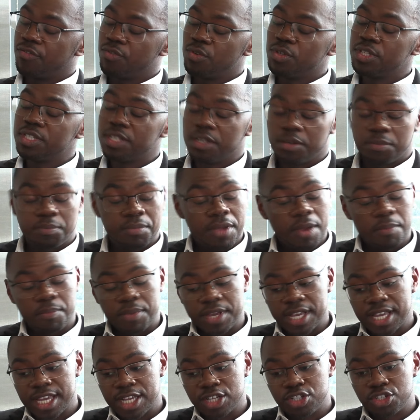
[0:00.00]
and Funzi, a
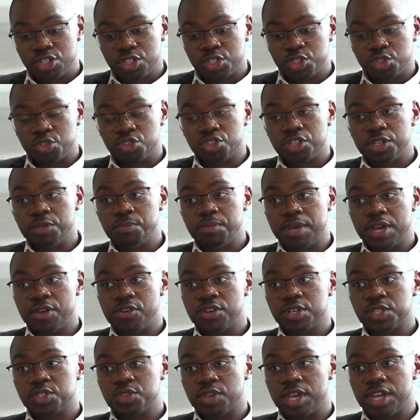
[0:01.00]
big issue is usually
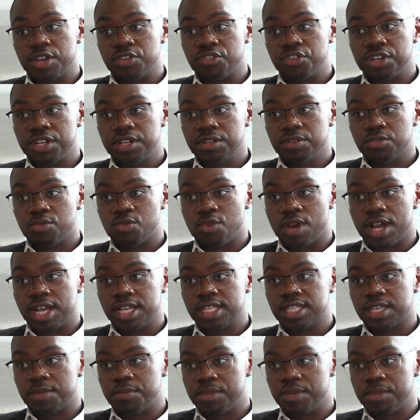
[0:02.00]
barriers to entry, right?